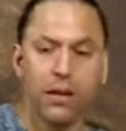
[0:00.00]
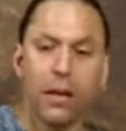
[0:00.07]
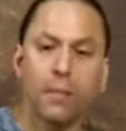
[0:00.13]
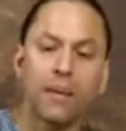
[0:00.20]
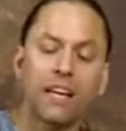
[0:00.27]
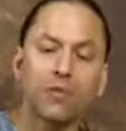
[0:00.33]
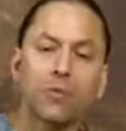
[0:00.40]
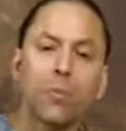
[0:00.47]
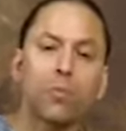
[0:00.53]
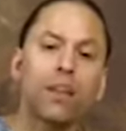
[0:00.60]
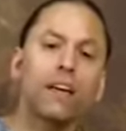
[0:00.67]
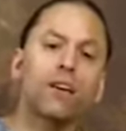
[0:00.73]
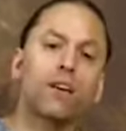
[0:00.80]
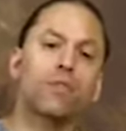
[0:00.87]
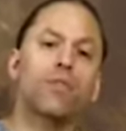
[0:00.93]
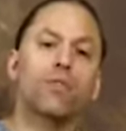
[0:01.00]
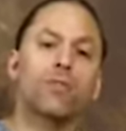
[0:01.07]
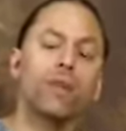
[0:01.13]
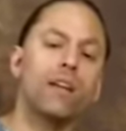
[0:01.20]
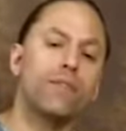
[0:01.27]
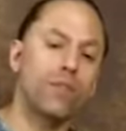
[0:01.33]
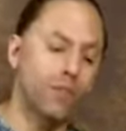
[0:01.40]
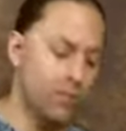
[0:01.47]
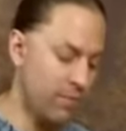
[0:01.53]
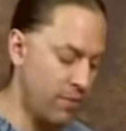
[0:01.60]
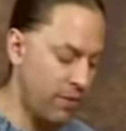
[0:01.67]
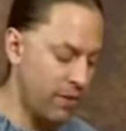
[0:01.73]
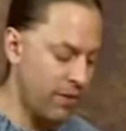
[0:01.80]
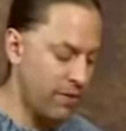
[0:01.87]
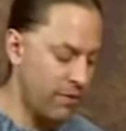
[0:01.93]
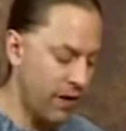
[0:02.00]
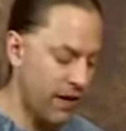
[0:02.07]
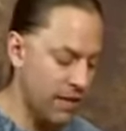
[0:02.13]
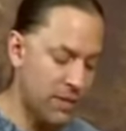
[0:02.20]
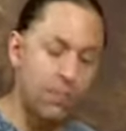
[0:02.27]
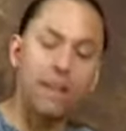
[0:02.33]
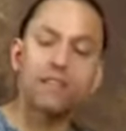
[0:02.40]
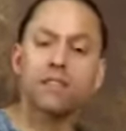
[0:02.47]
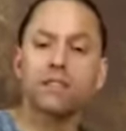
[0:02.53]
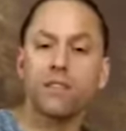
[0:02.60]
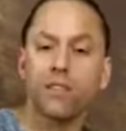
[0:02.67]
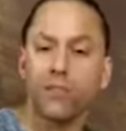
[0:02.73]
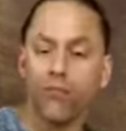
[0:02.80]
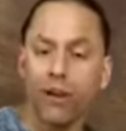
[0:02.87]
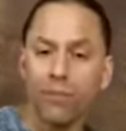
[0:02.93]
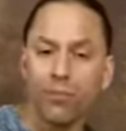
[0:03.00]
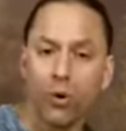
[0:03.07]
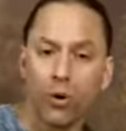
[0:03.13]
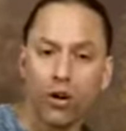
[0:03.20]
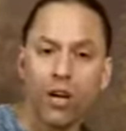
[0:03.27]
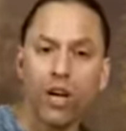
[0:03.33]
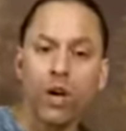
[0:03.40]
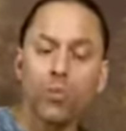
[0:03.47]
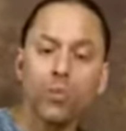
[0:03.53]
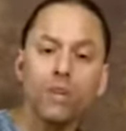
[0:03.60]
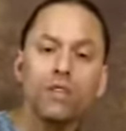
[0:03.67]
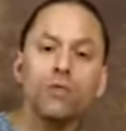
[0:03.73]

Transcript: Because we're playing it over 3 different spaces on the fretboard, we